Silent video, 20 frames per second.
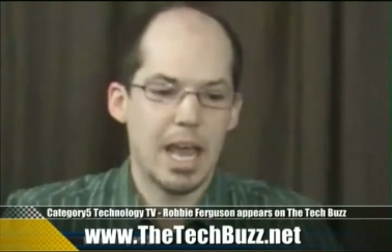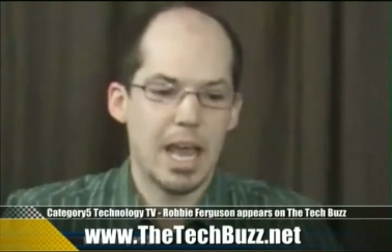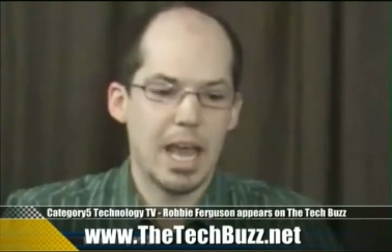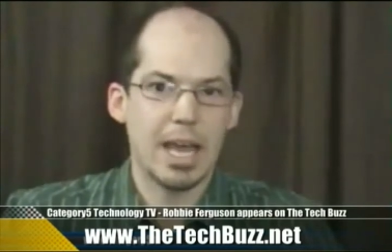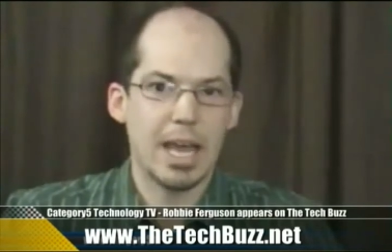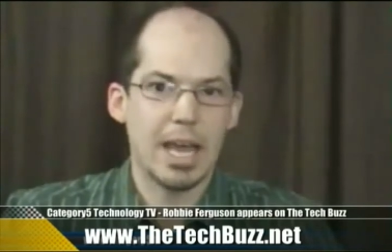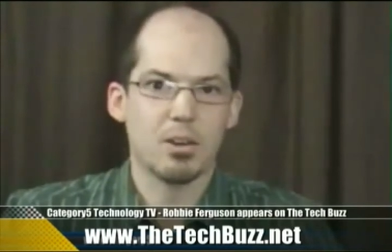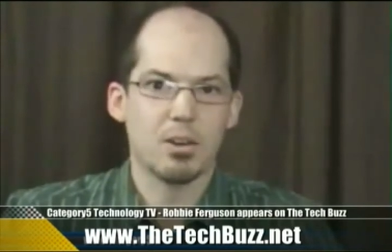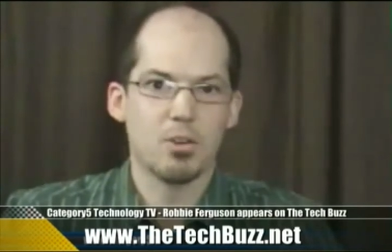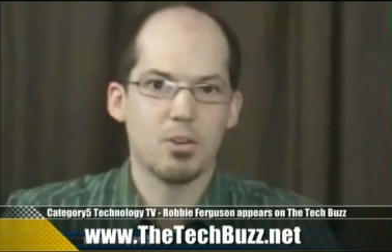
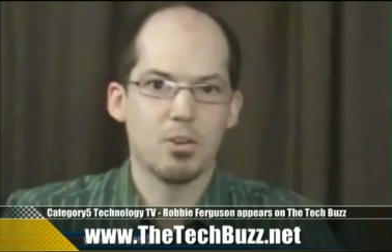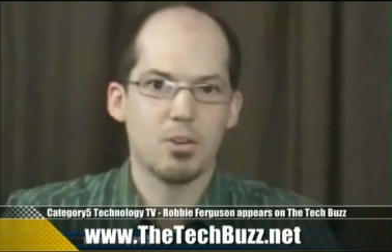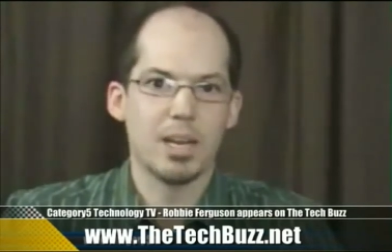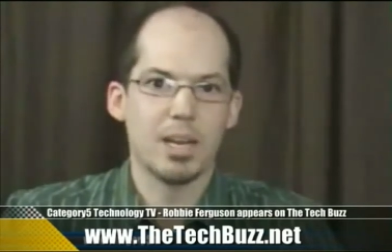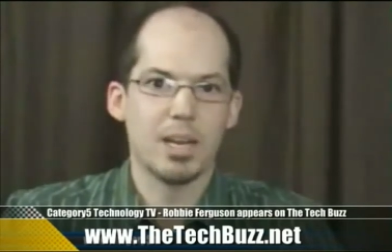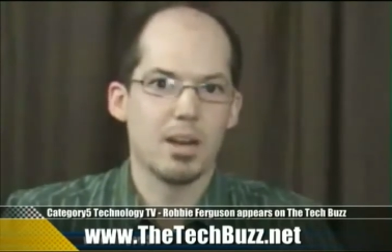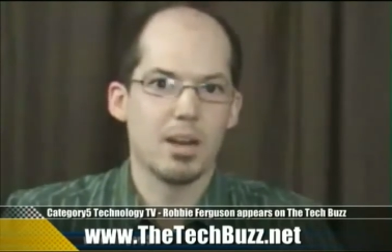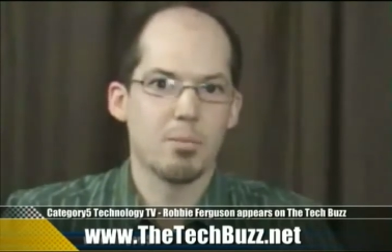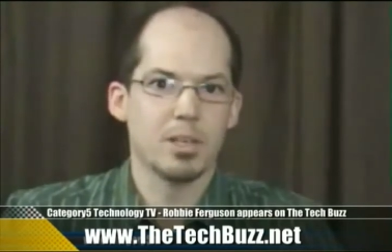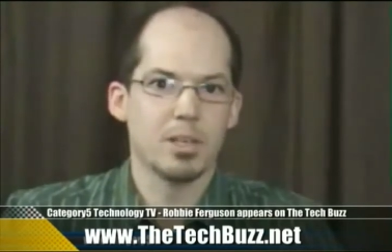and
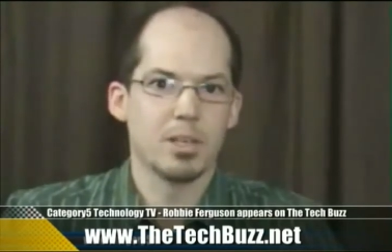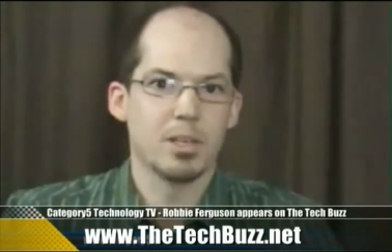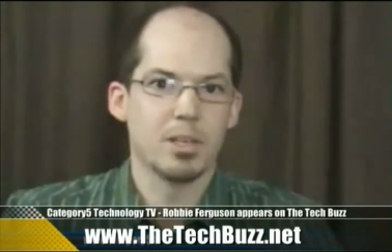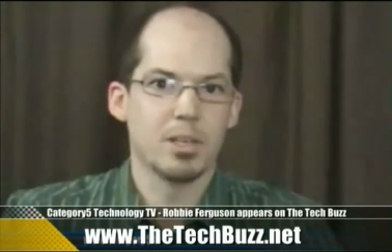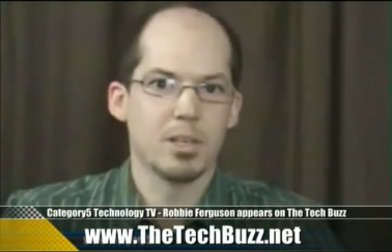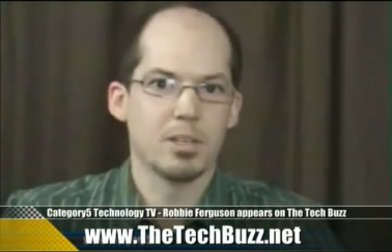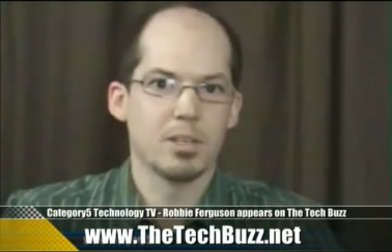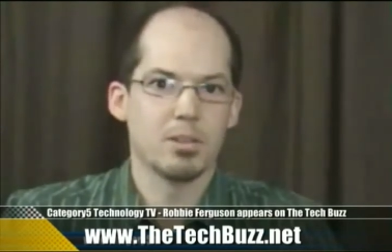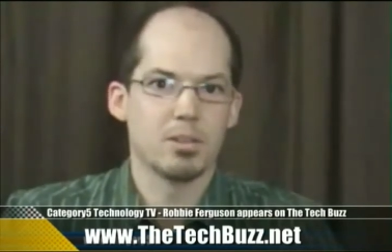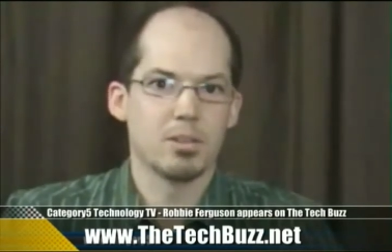create an
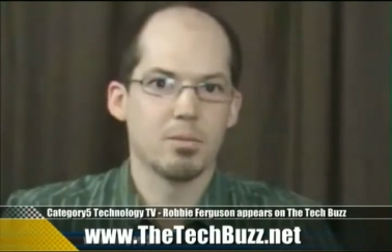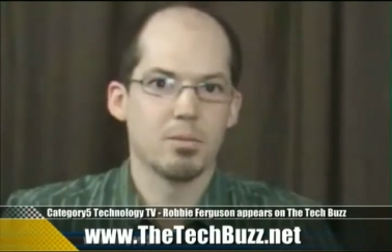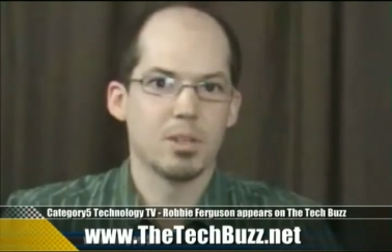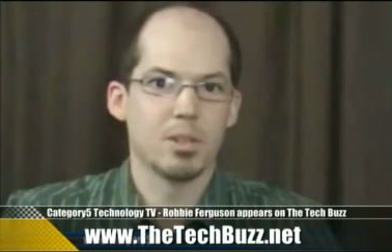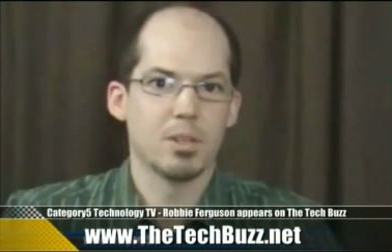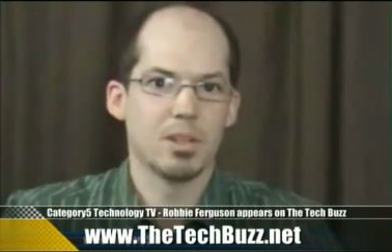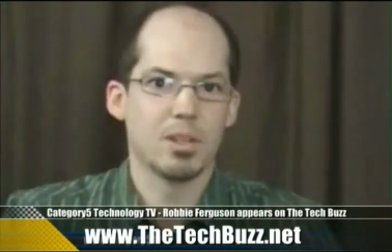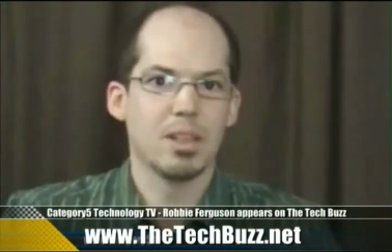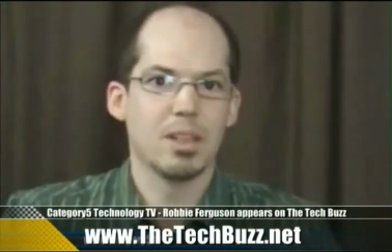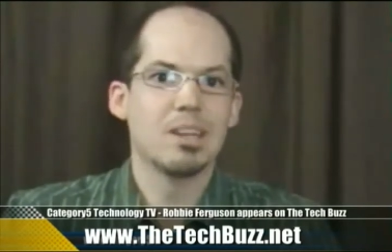operating system that's a
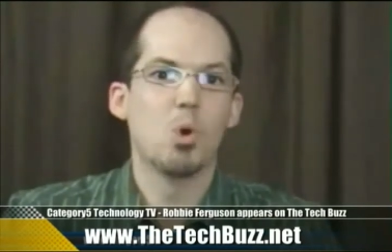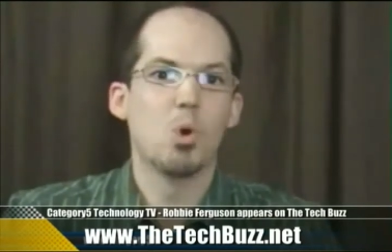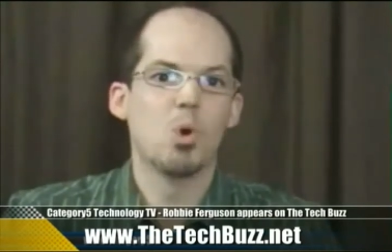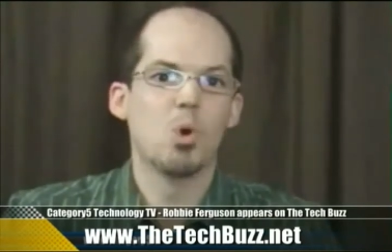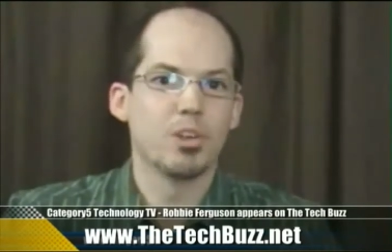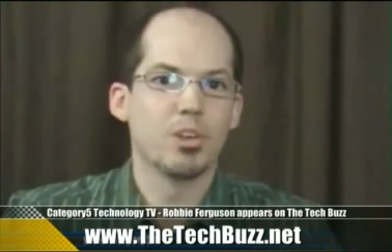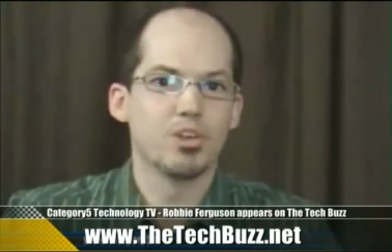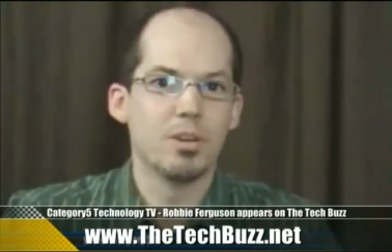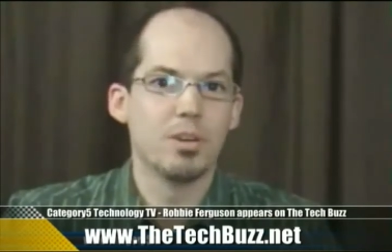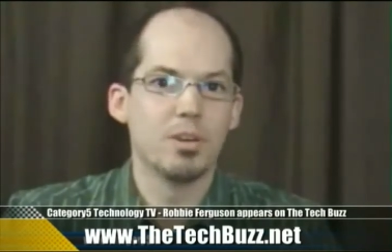little more
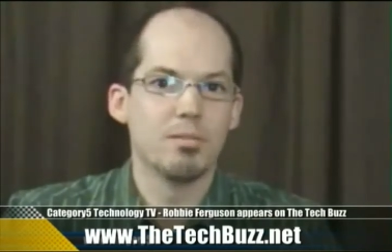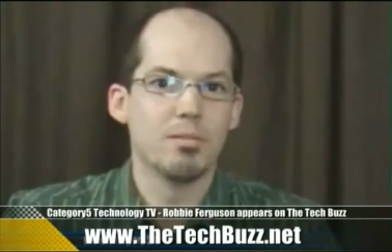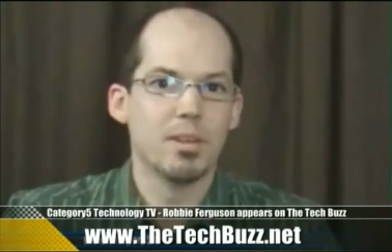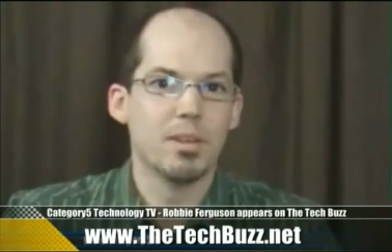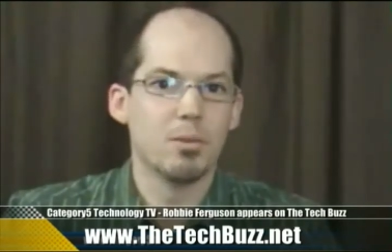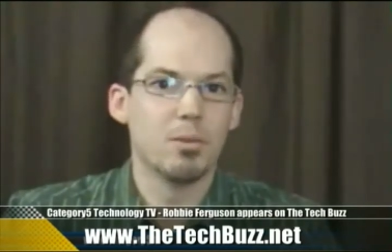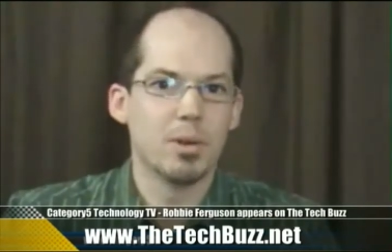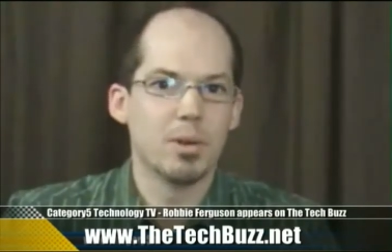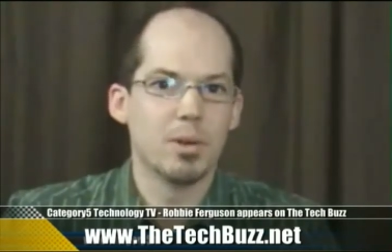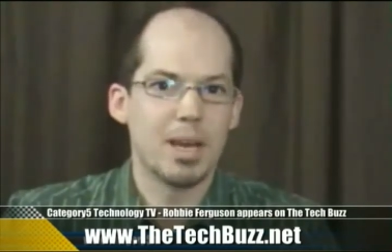intuitive
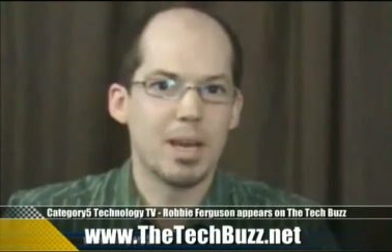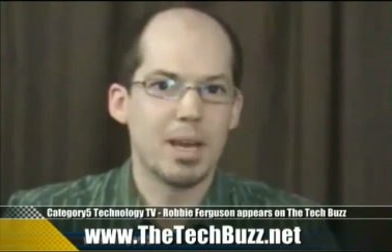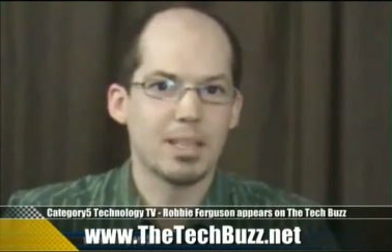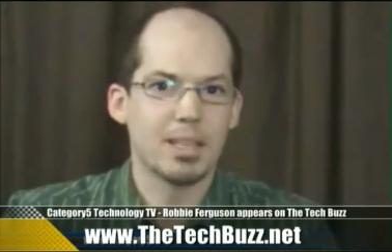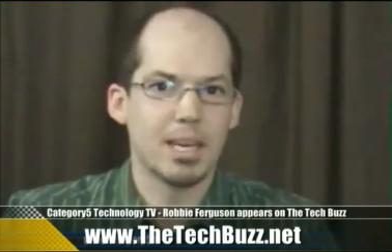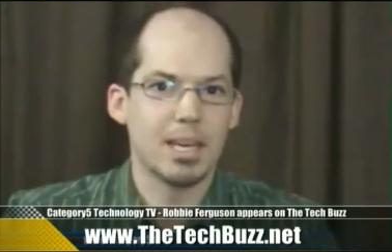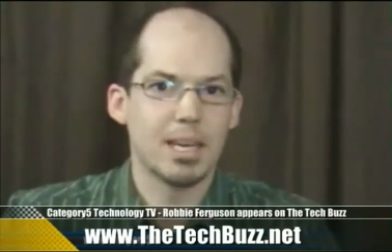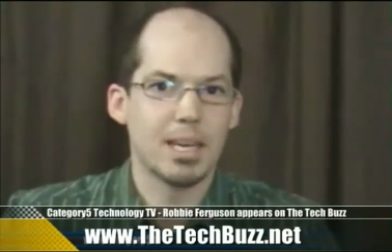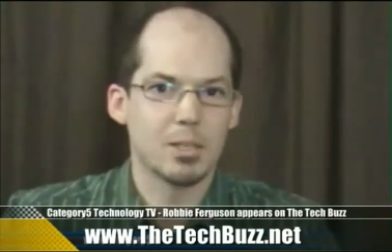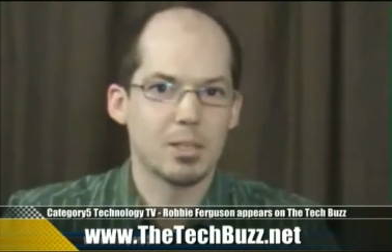than it was
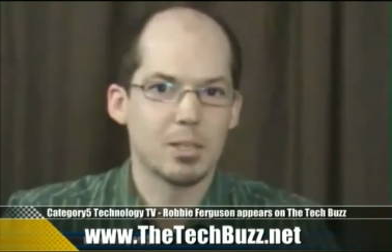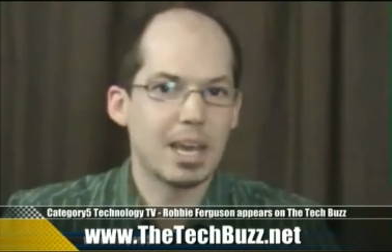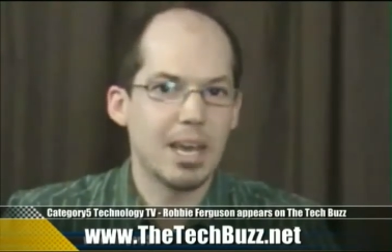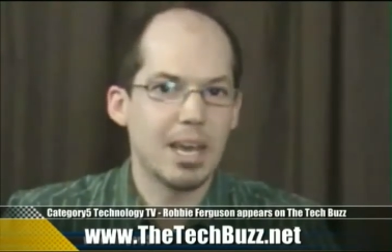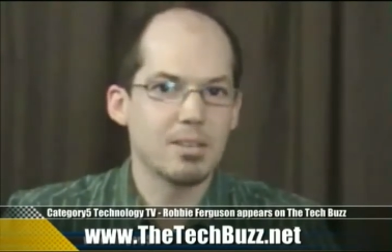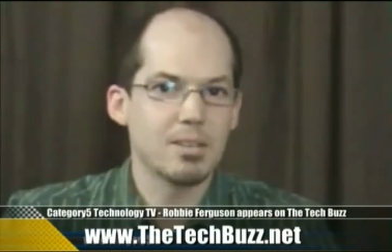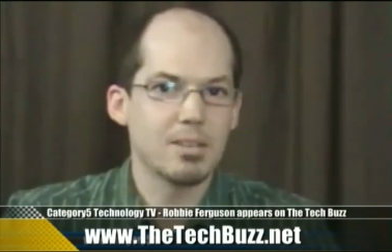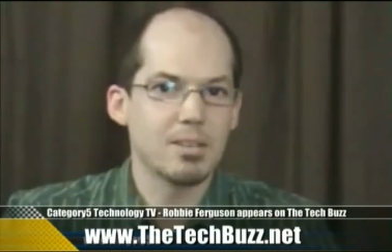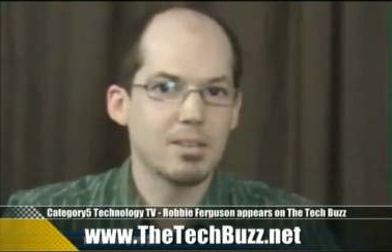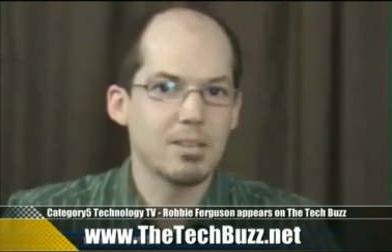back in the XP
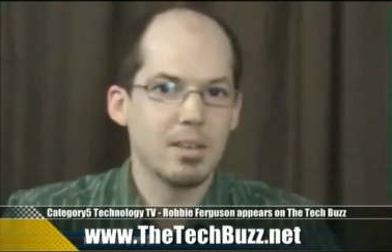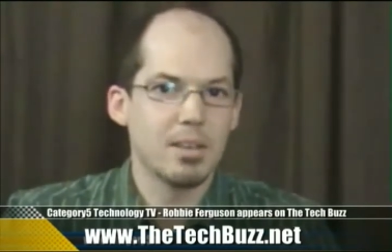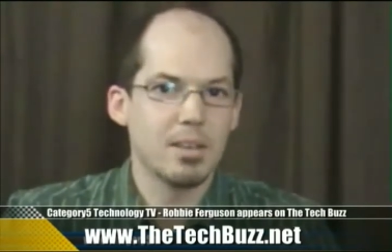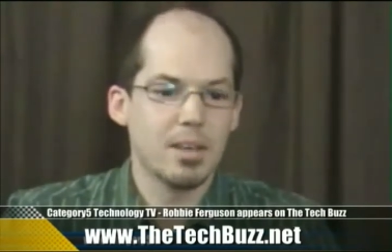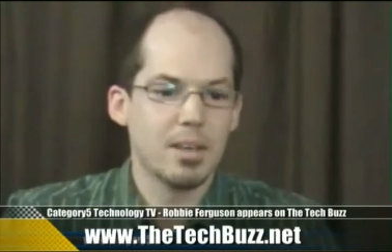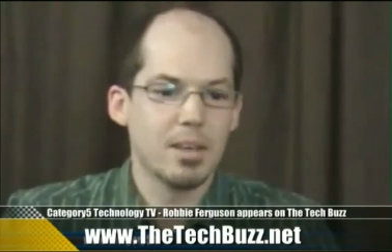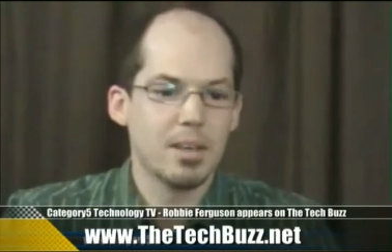days,